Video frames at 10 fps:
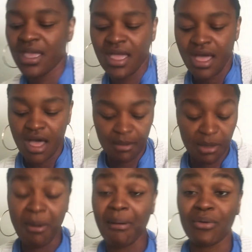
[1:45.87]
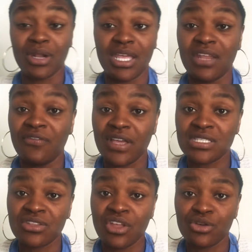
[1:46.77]
You might want to invest
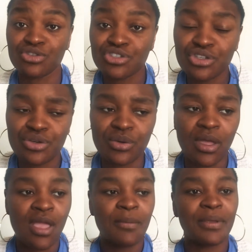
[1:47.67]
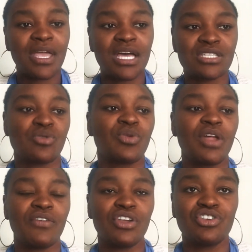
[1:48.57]
in those too, because
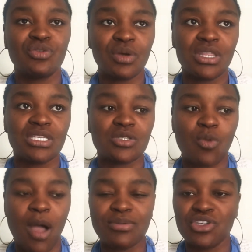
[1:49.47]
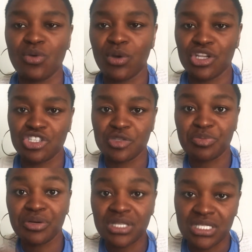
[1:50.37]
whenever you're doing the swaps, you don't want to just
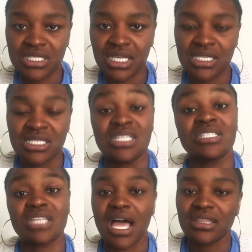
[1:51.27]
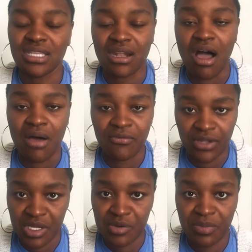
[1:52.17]
put the seeds inside the
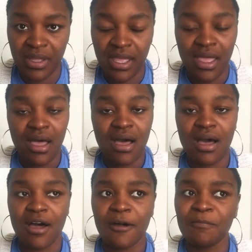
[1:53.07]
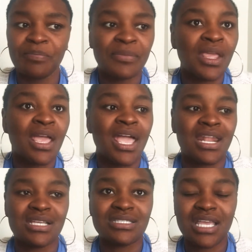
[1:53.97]
envelope. And
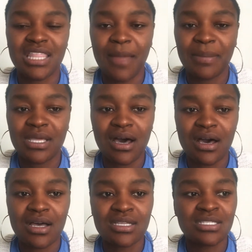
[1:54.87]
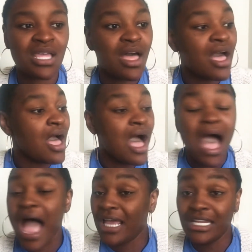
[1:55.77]
I say that because
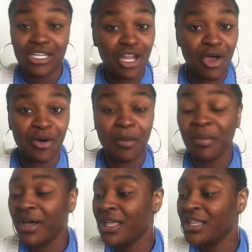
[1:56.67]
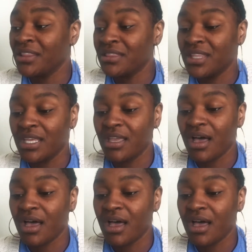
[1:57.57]
I didn't know, but the